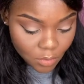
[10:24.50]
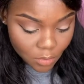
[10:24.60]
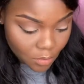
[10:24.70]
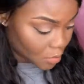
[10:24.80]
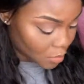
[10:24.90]

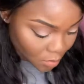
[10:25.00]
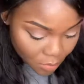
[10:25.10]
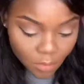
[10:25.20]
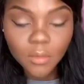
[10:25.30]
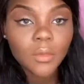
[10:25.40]
And that
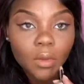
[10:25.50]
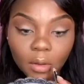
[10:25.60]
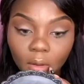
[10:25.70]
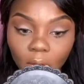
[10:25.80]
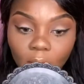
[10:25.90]
highlight is from
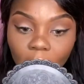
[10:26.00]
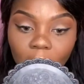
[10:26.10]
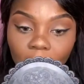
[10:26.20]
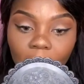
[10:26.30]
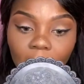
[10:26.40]

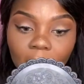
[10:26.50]
Milani.